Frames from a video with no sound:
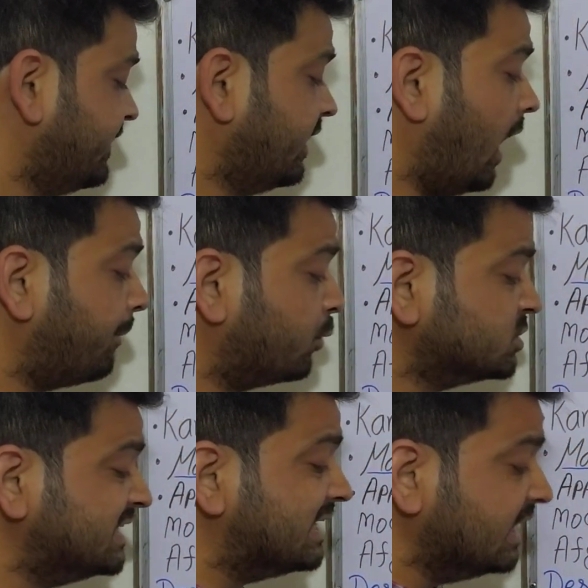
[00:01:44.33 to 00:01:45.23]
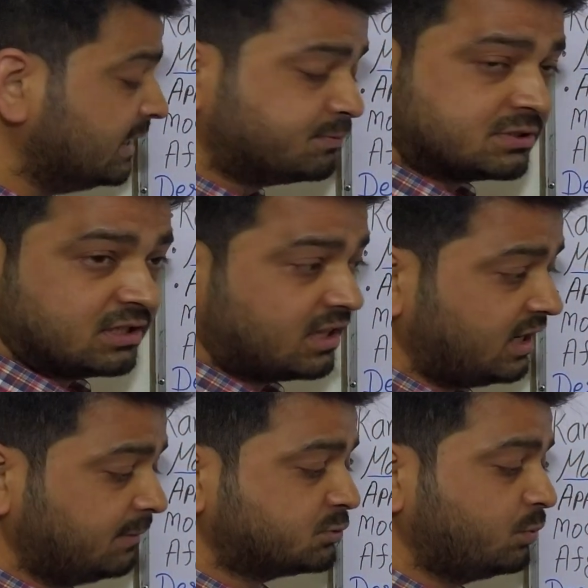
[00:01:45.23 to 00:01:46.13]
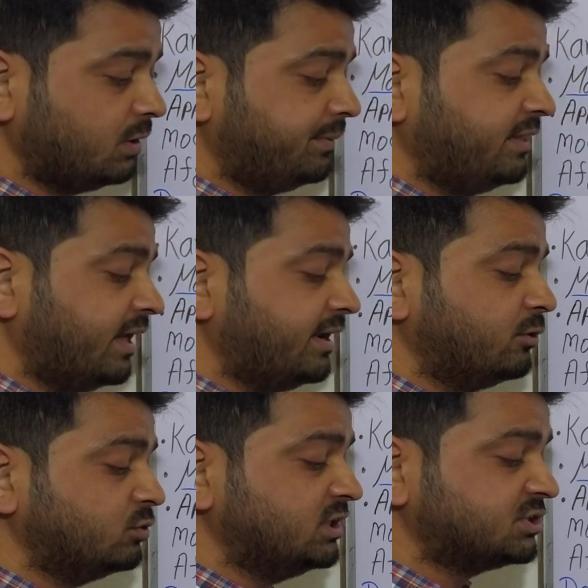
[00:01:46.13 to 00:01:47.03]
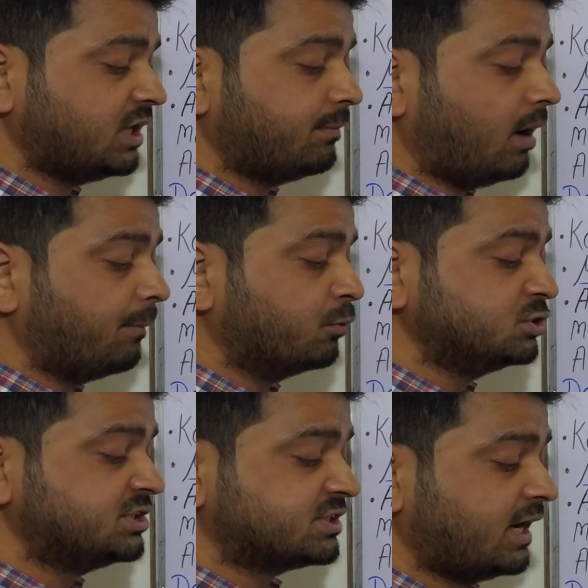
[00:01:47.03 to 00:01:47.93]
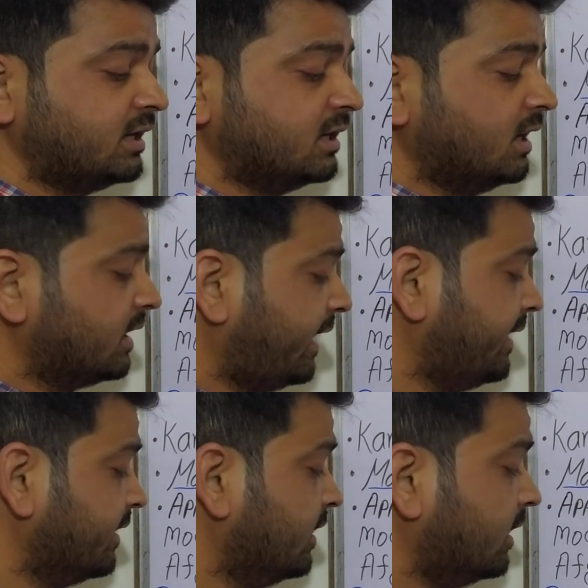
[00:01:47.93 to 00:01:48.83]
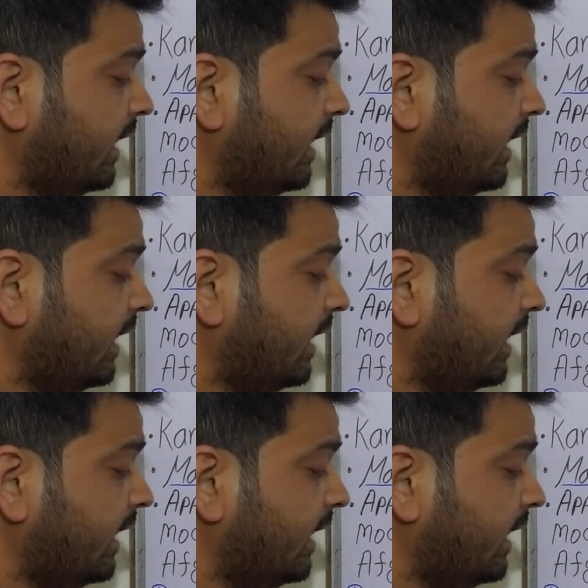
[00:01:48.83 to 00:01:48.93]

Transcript: then opposite leaves, the leaves will be there into the stem, opposite side, right?